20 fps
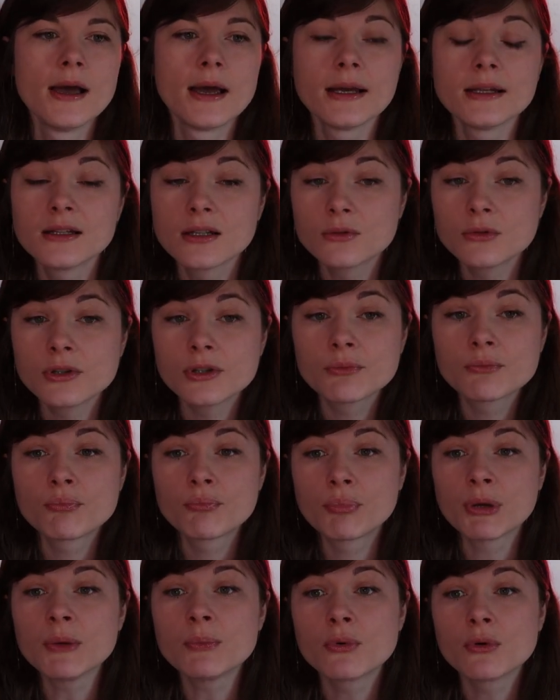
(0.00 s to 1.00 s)
And there were
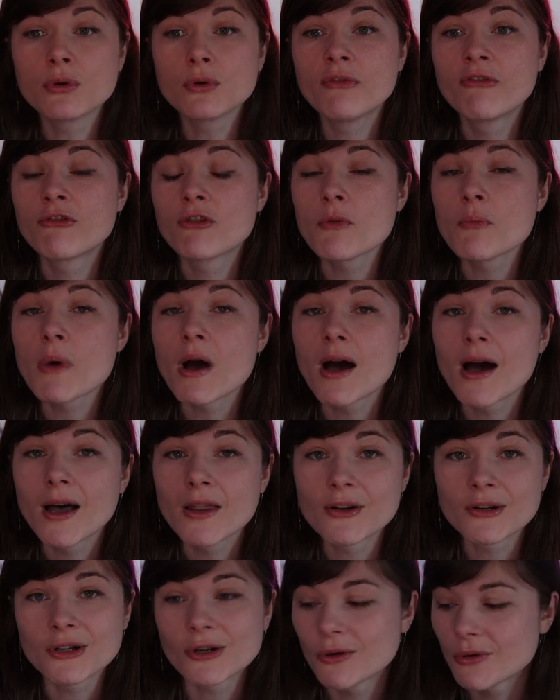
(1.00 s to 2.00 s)
people from
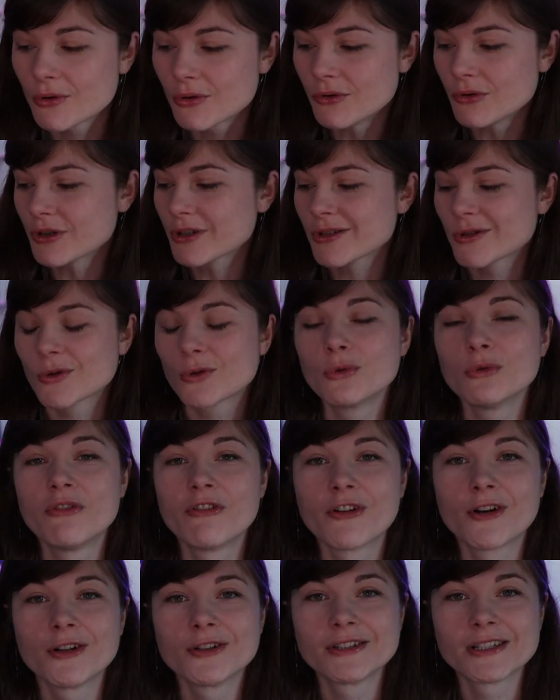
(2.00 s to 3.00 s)
other cohorts who
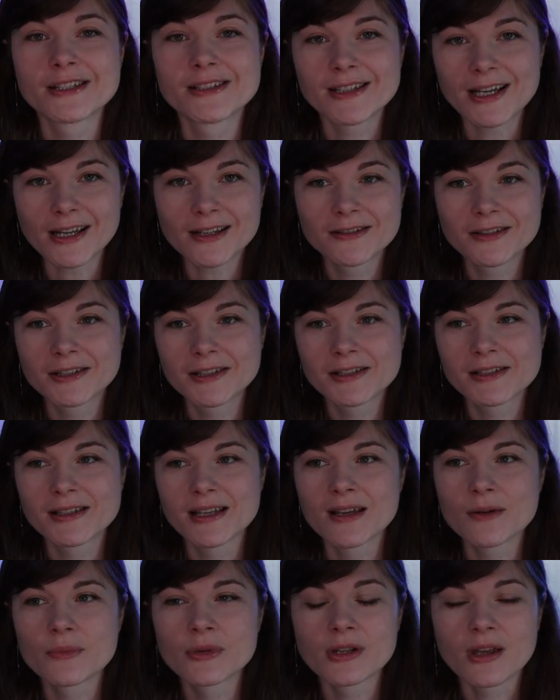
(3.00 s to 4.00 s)
felt exactly the
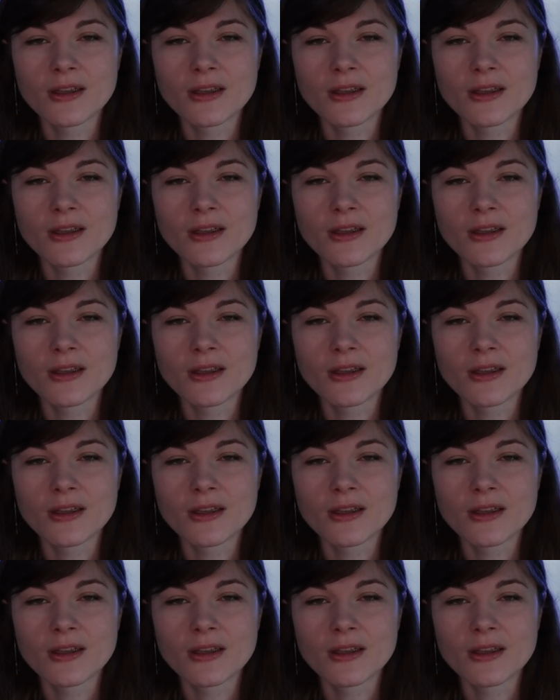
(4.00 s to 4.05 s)
same,